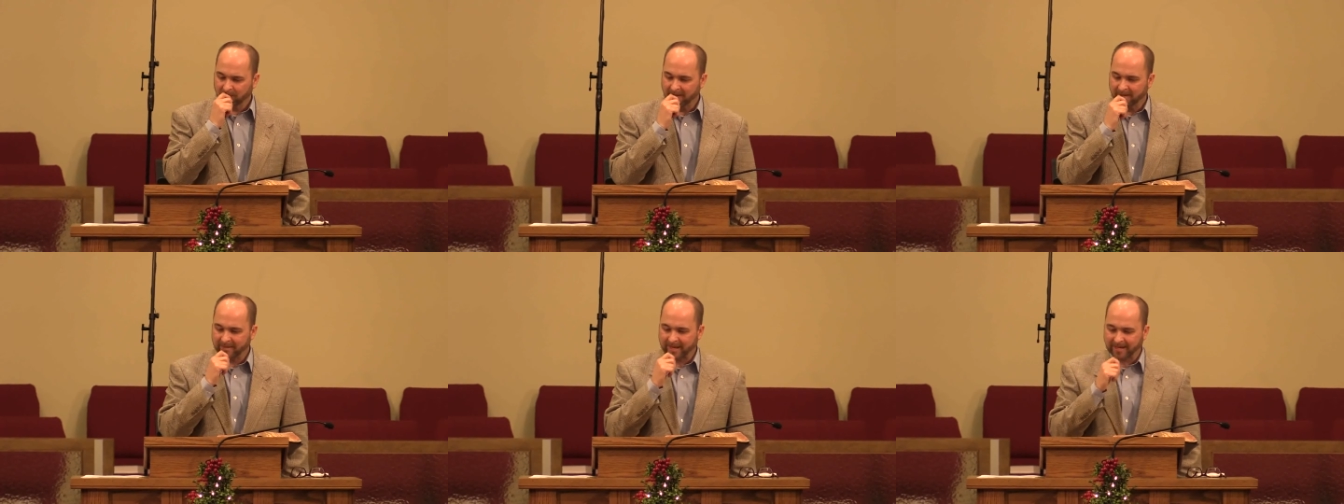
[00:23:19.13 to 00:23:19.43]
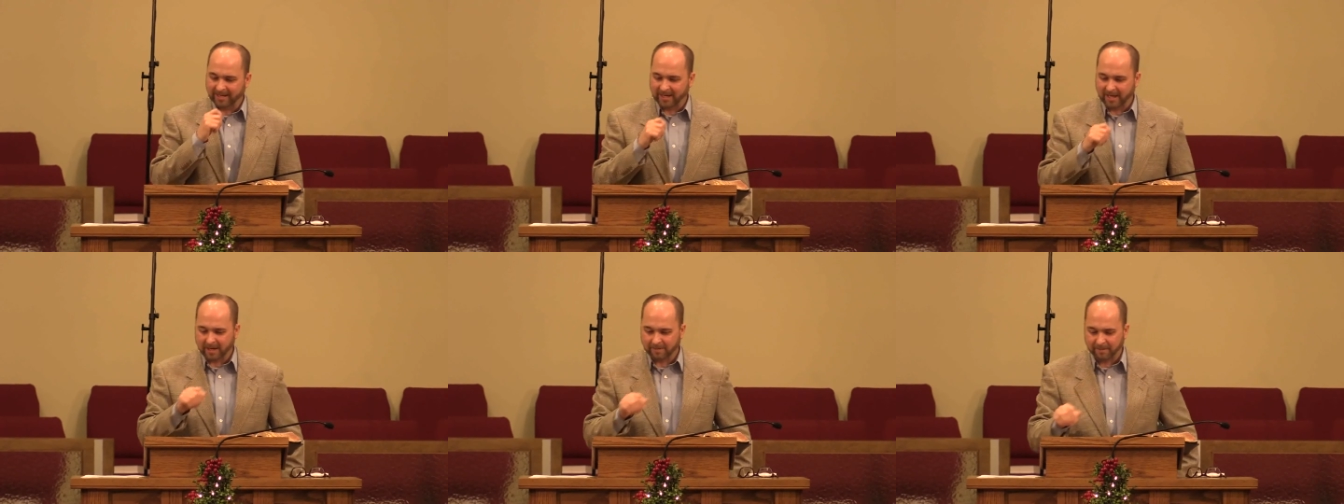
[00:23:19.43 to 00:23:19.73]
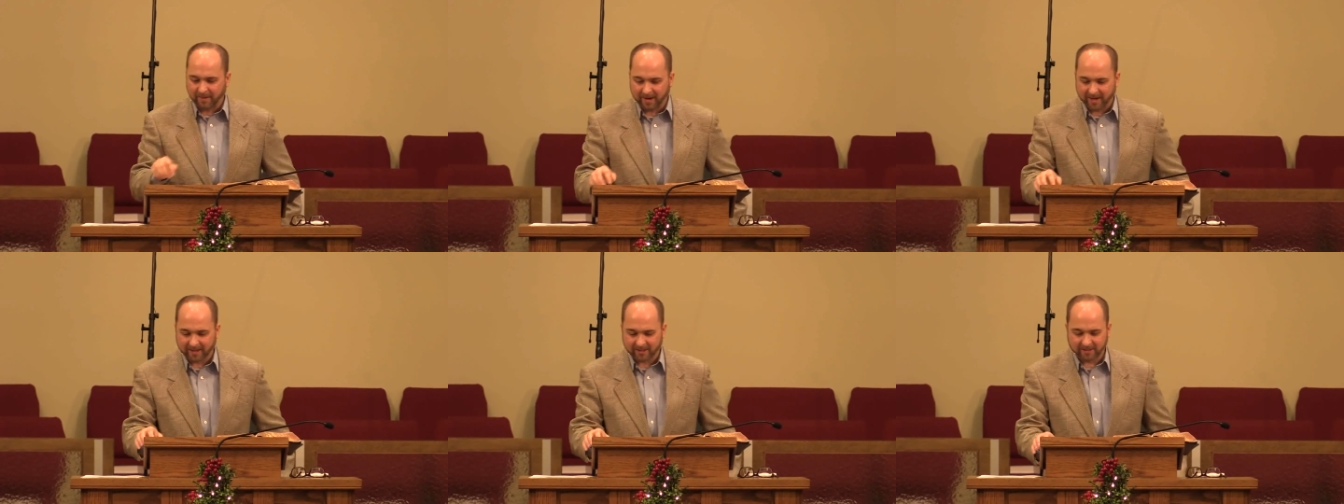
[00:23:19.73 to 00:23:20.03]
They
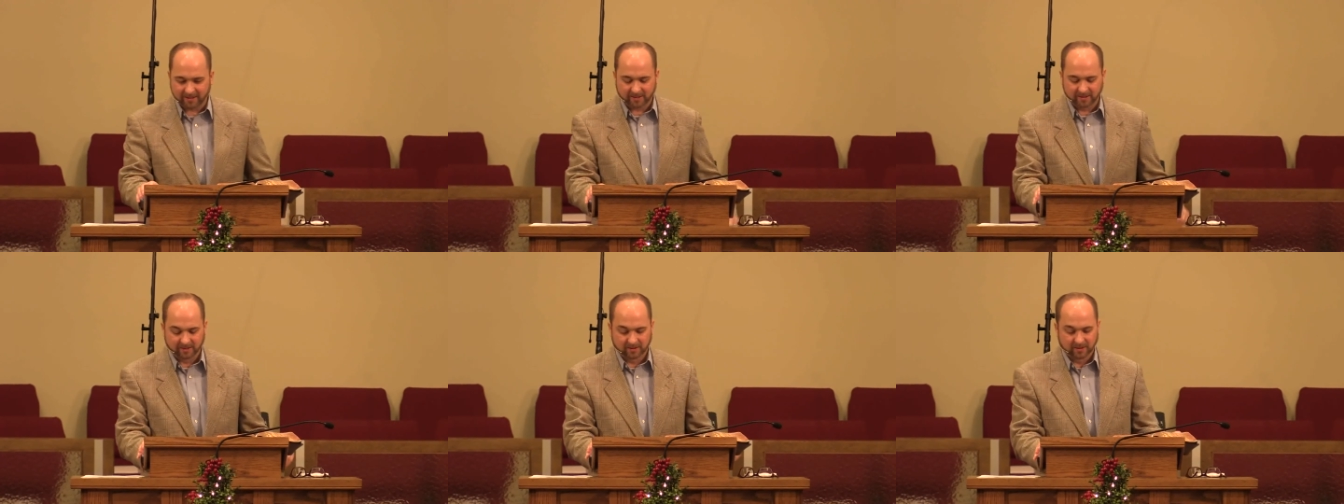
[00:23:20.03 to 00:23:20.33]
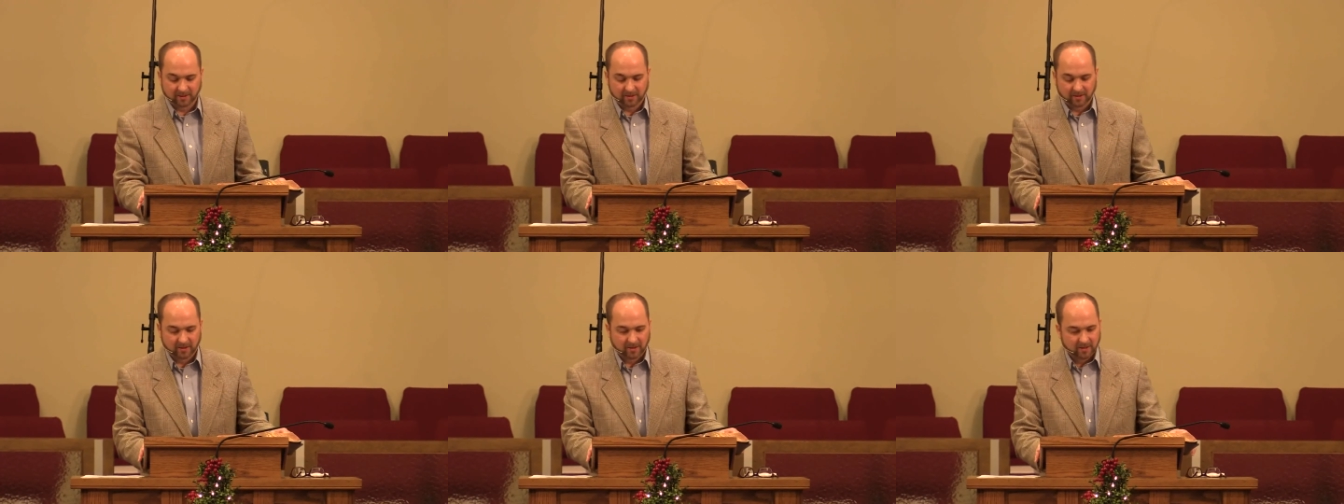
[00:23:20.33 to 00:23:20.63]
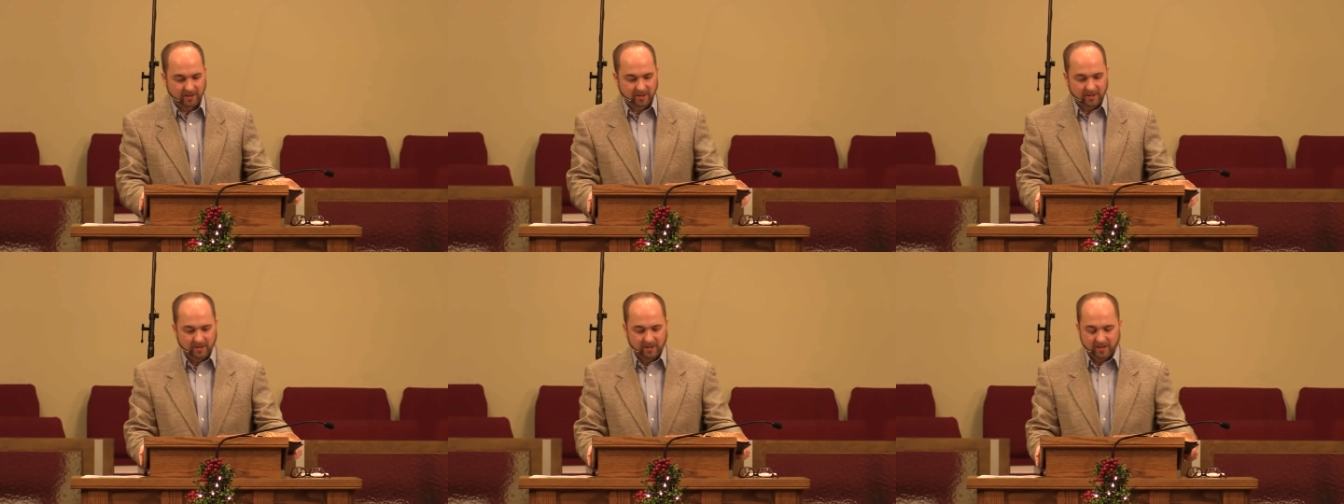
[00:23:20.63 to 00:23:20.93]
keep us,
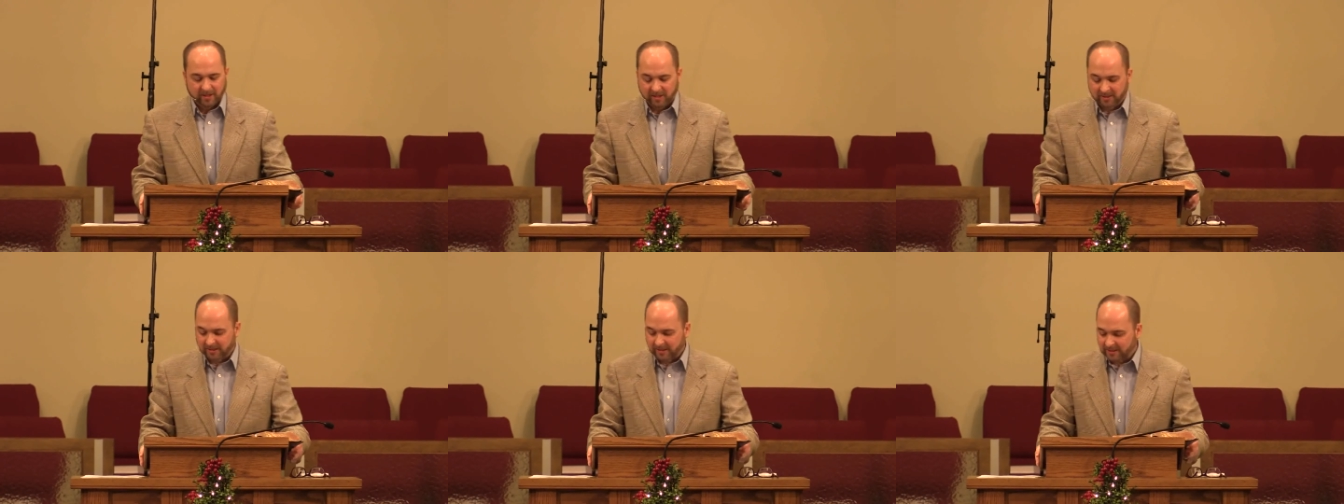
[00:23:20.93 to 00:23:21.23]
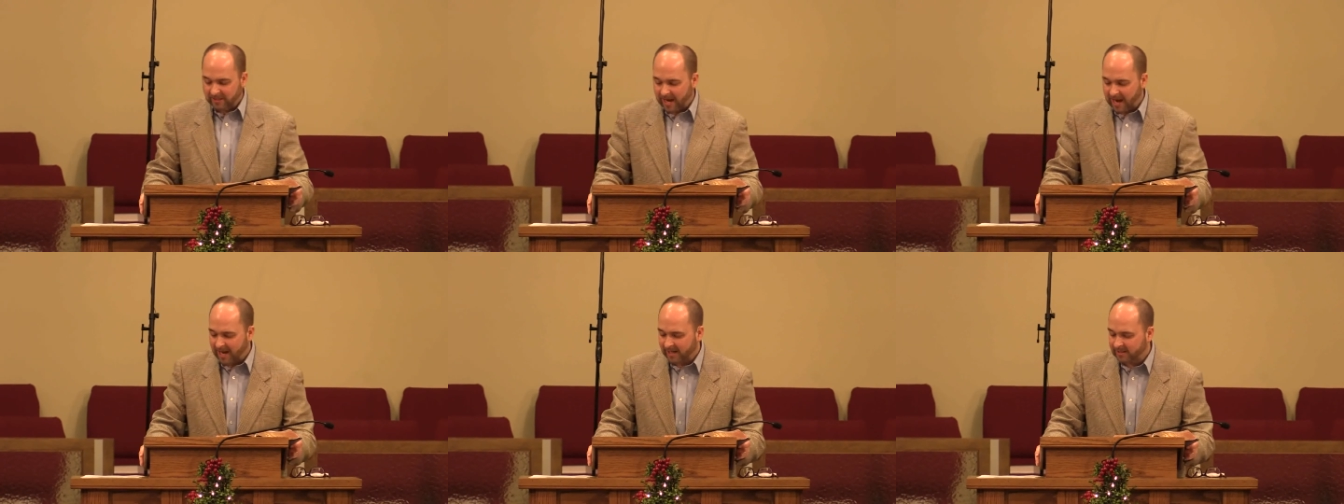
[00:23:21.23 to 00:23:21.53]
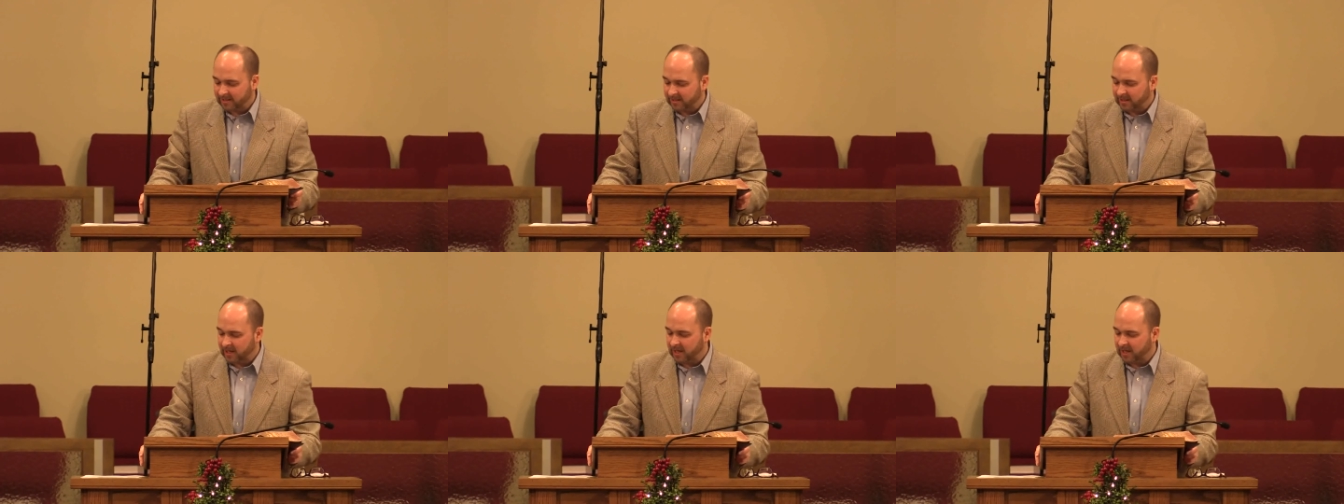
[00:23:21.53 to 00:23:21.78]
his attacks